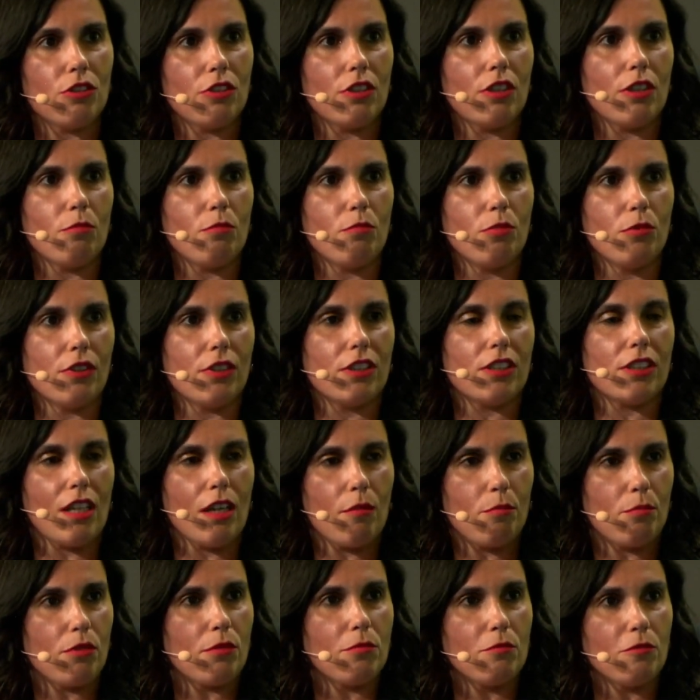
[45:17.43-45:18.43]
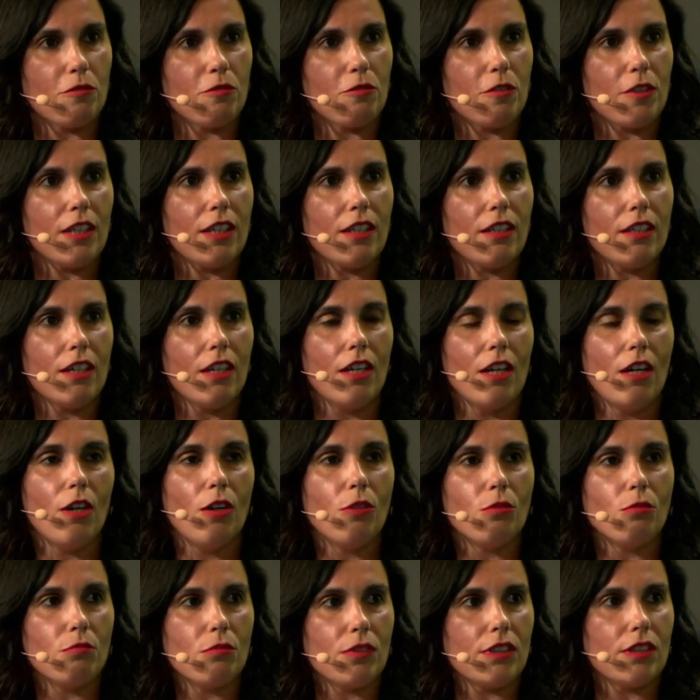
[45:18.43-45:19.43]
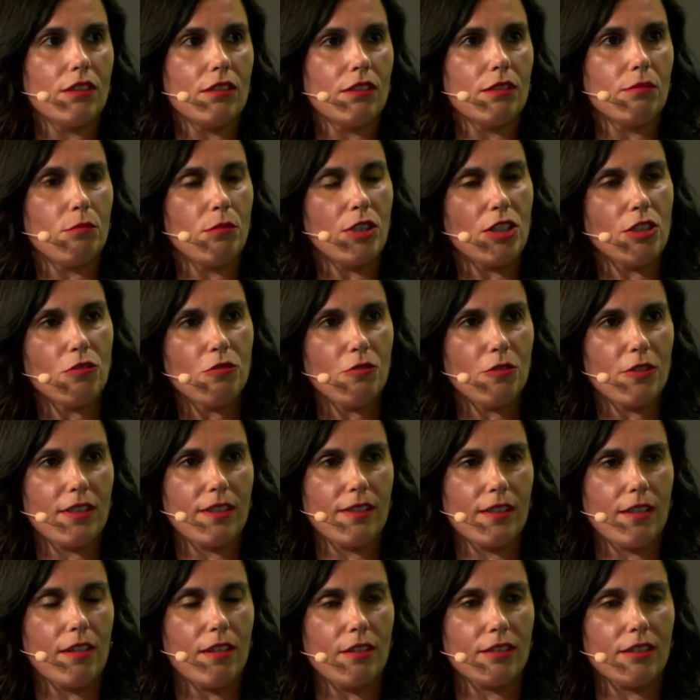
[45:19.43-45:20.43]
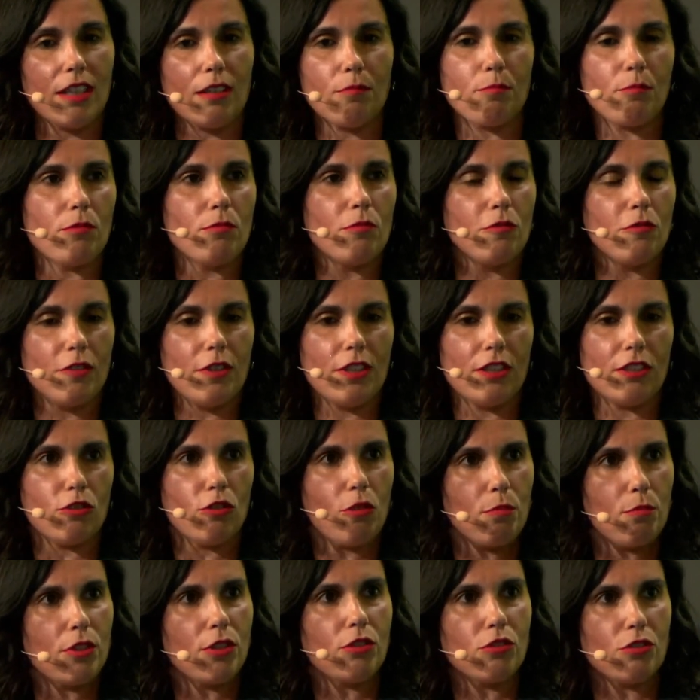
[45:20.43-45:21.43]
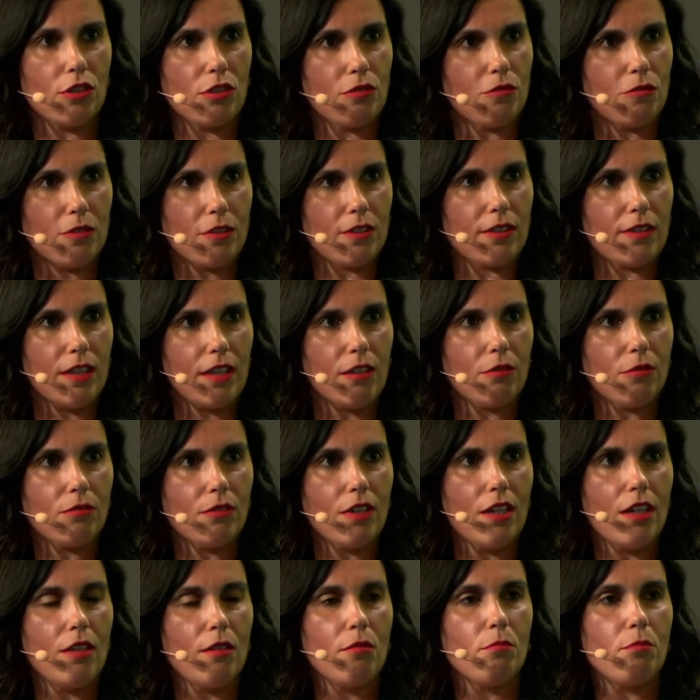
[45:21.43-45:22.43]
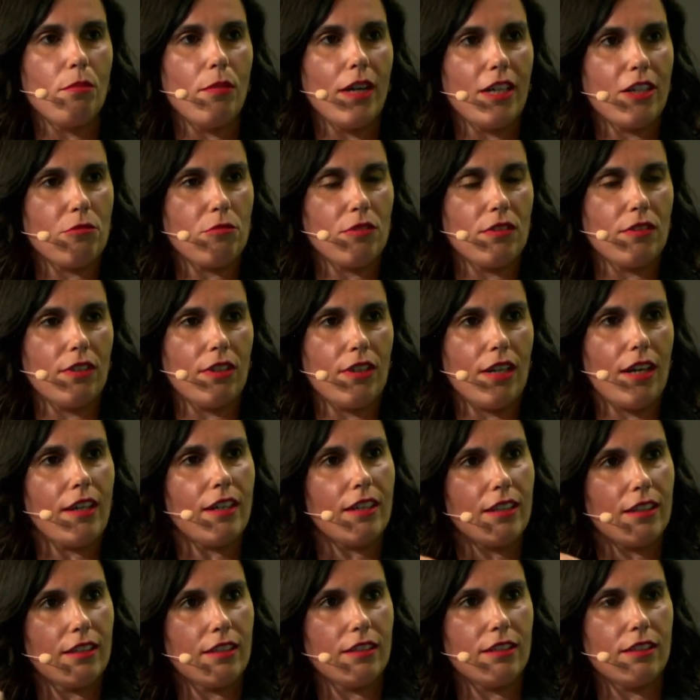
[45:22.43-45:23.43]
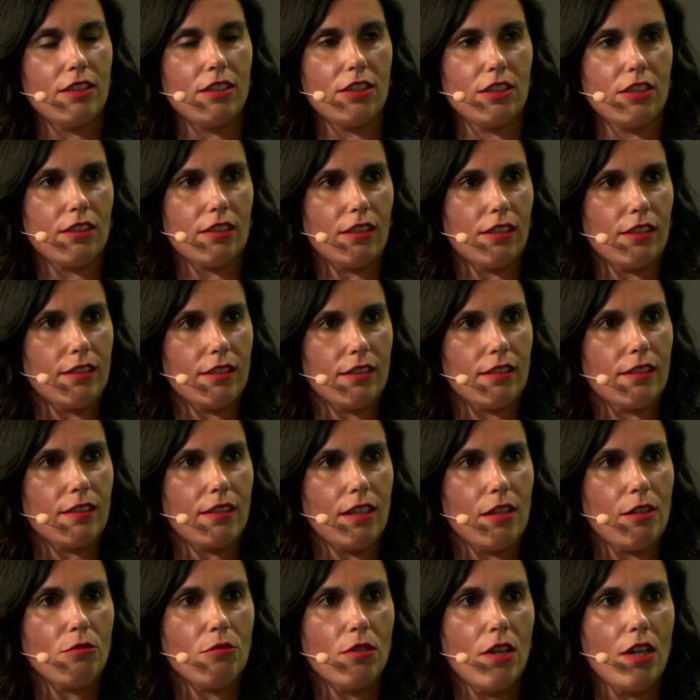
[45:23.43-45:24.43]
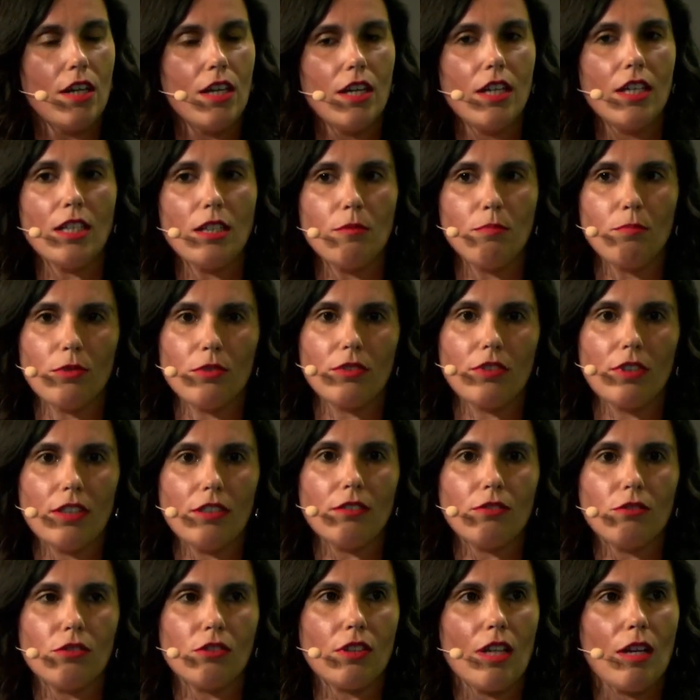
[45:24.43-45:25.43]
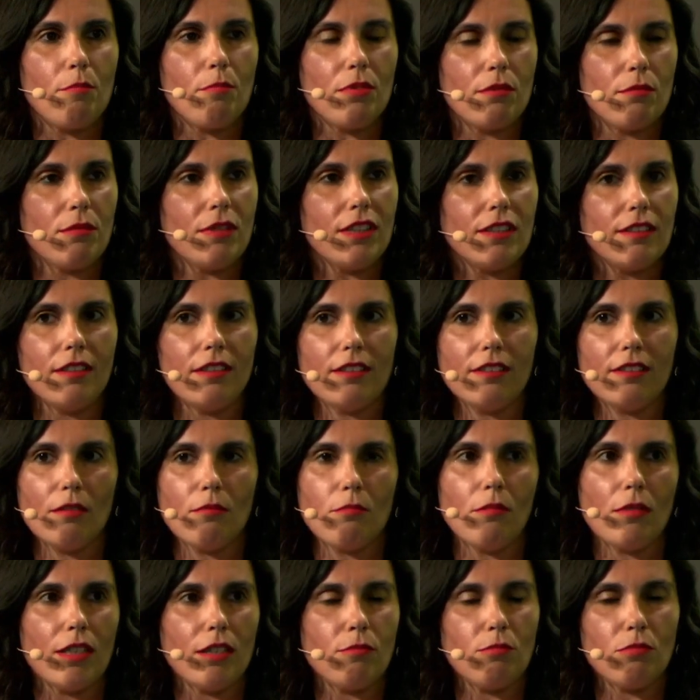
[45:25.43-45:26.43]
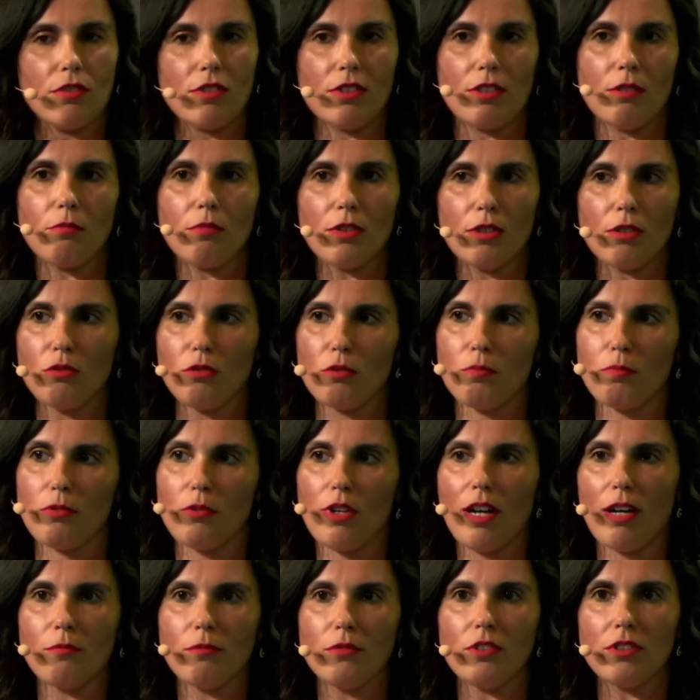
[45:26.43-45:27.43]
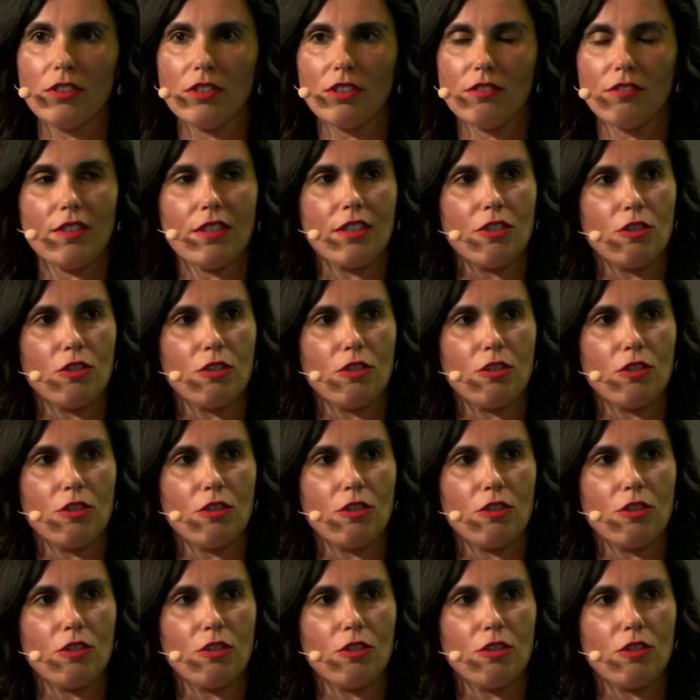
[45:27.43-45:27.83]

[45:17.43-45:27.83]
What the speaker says: the academic and industry level because innovation is being promoted, in particular in the field of digitalization.